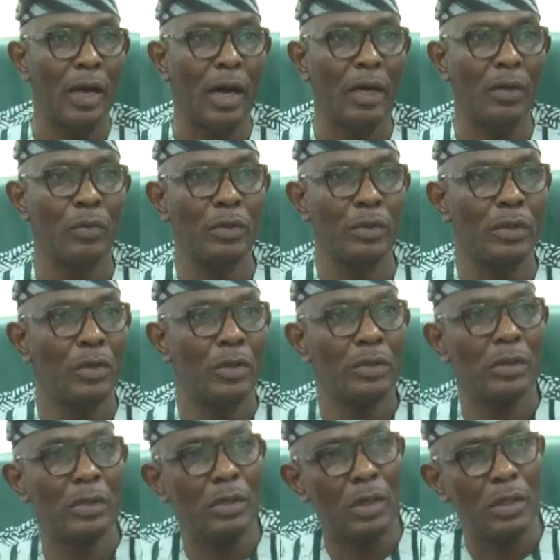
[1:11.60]
And with those
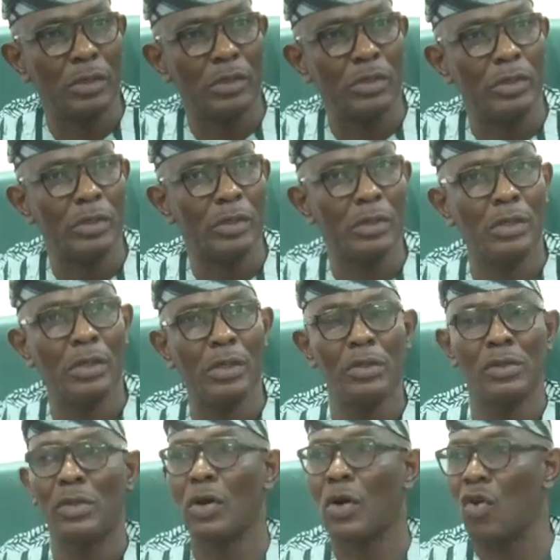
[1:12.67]
industries
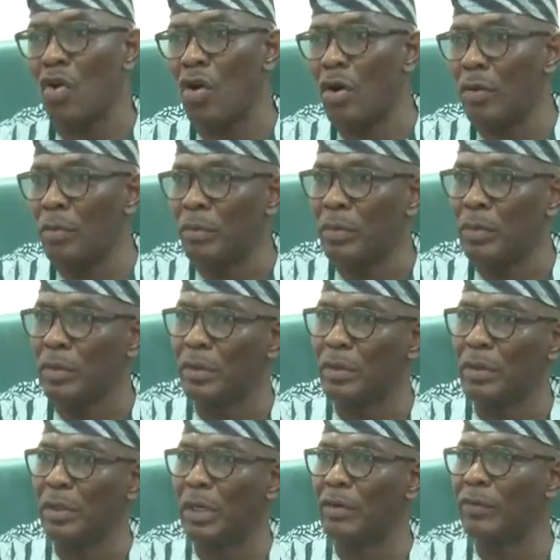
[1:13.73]
come
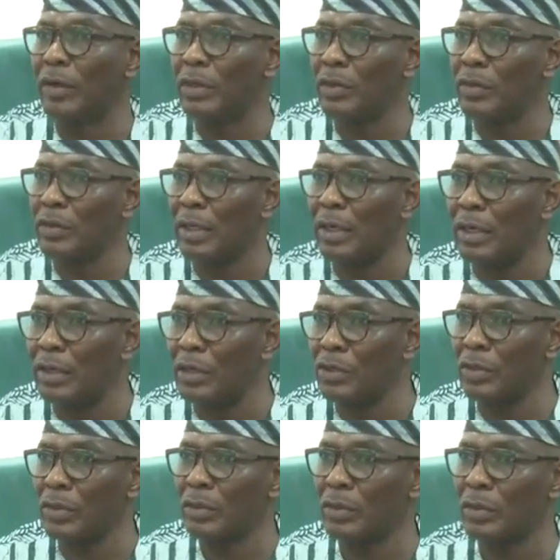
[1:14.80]
revenue
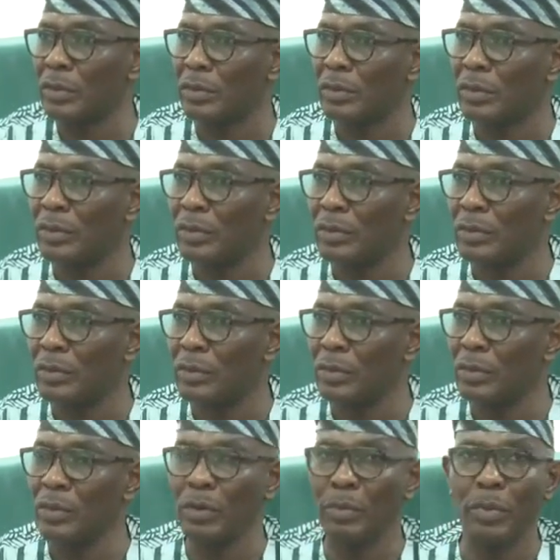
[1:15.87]
generation
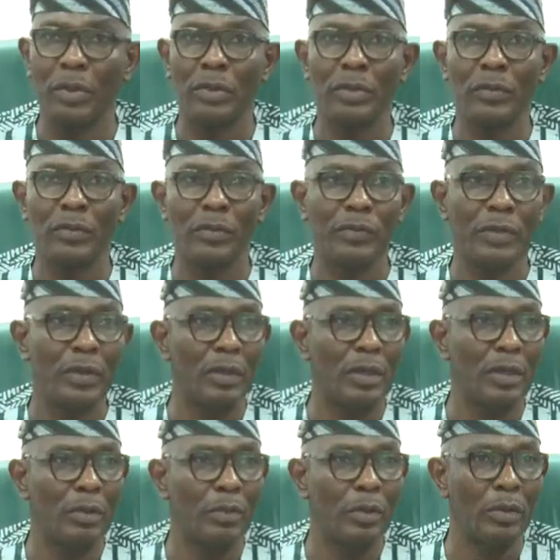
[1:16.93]
to the purse of the Federal
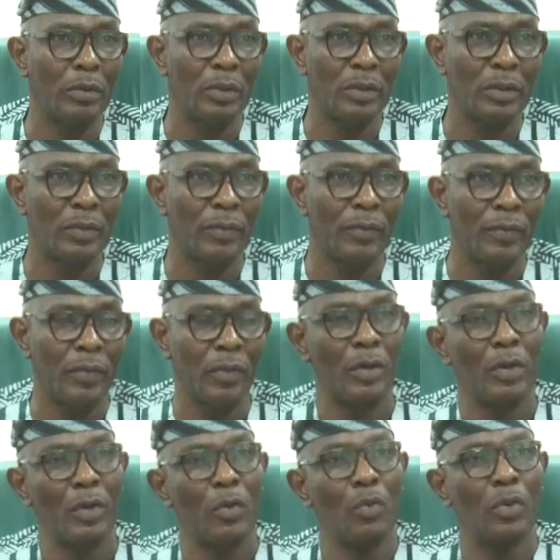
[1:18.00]
Republic.
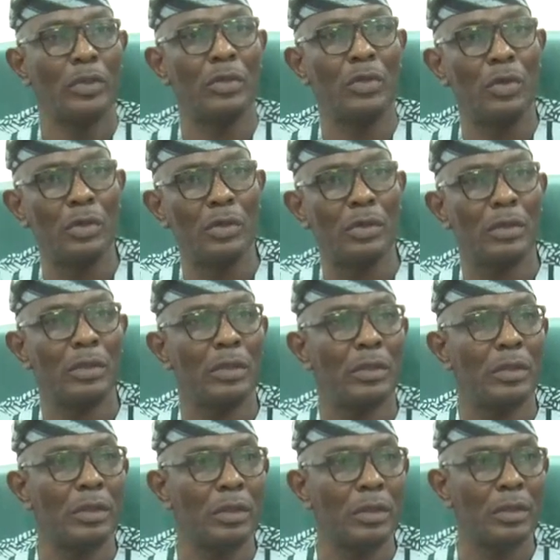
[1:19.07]
With those
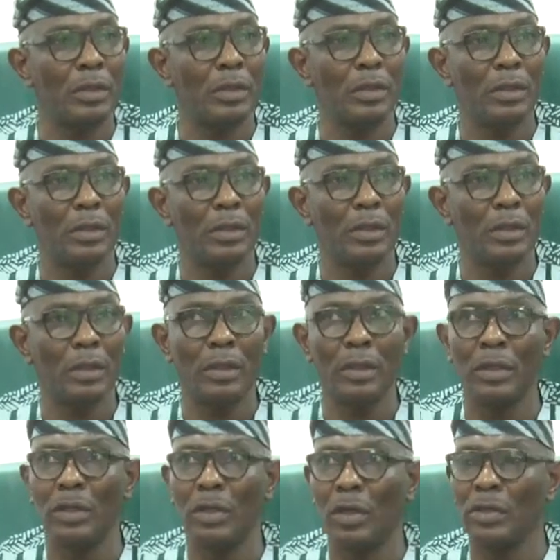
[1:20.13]

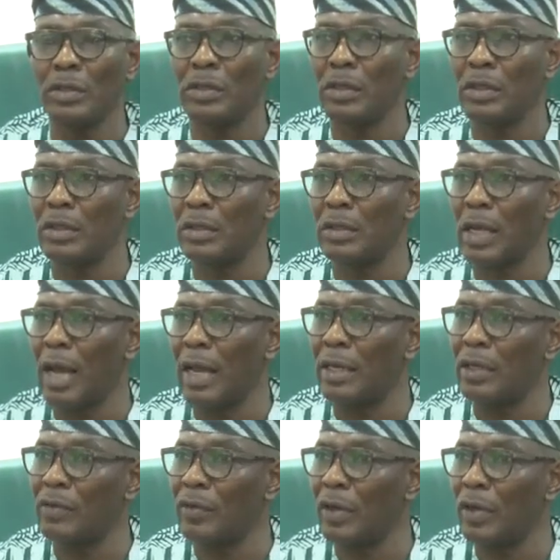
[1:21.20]
industries and
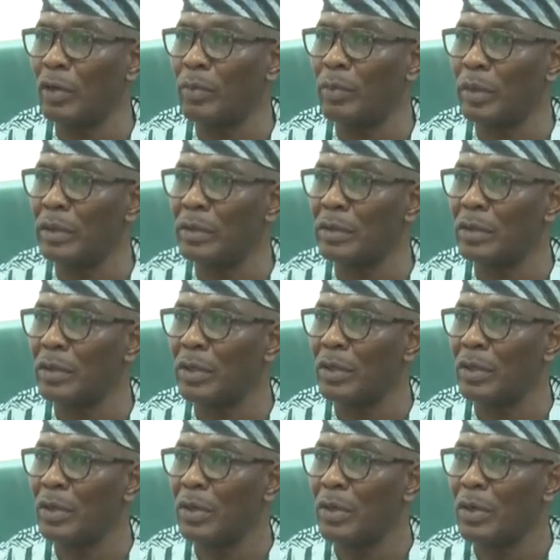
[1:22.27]
development
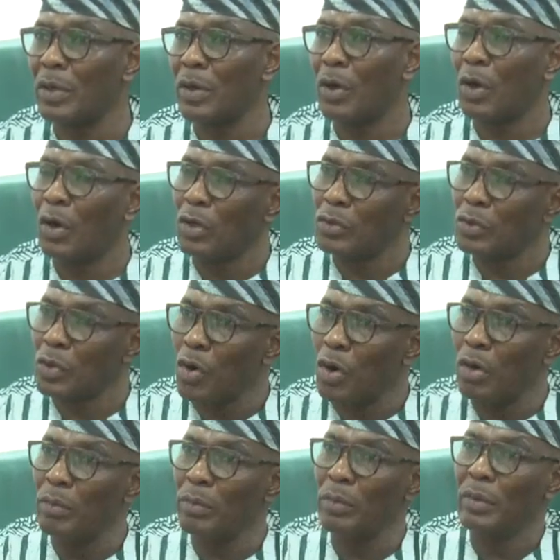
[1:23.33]
also
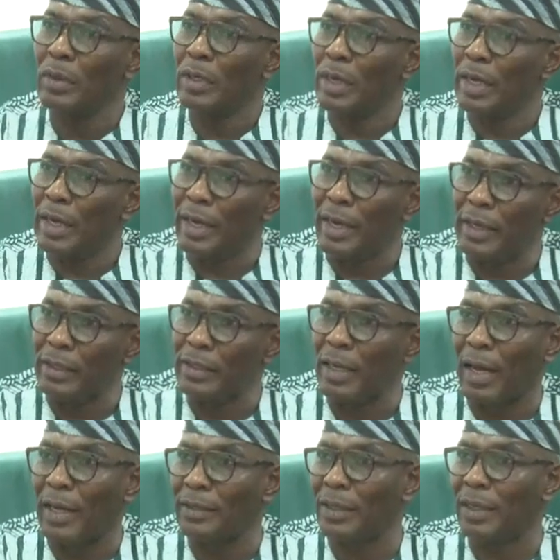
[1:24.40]
come health
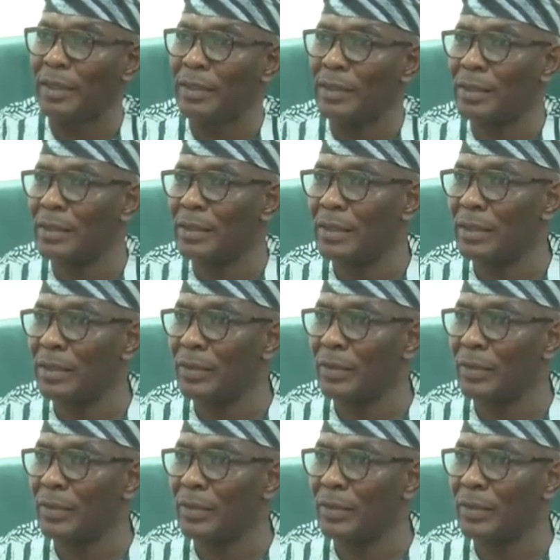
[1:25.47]
hazards.